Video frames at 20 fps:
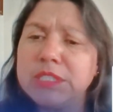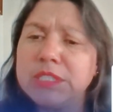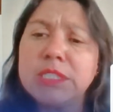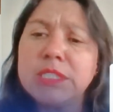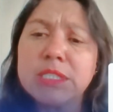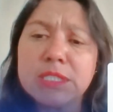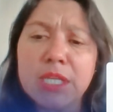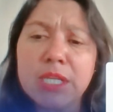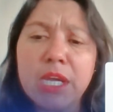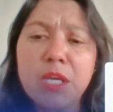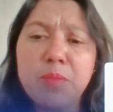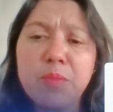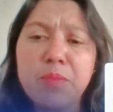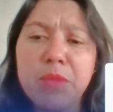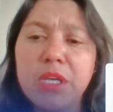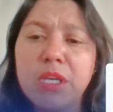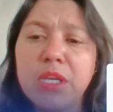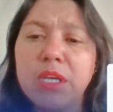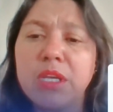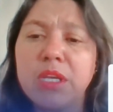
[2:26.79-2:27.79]
The
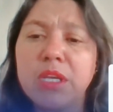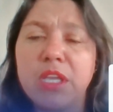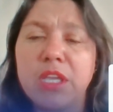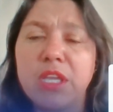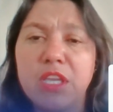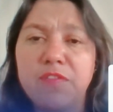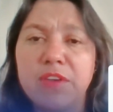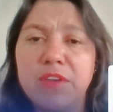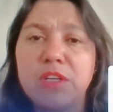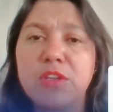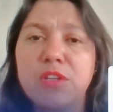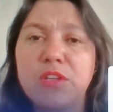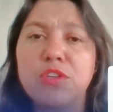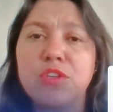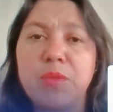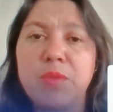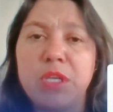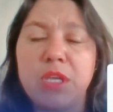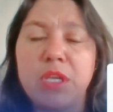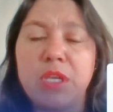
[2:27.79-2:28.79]
timing even
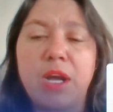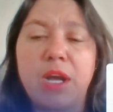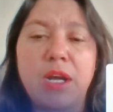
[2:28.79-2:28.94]
could be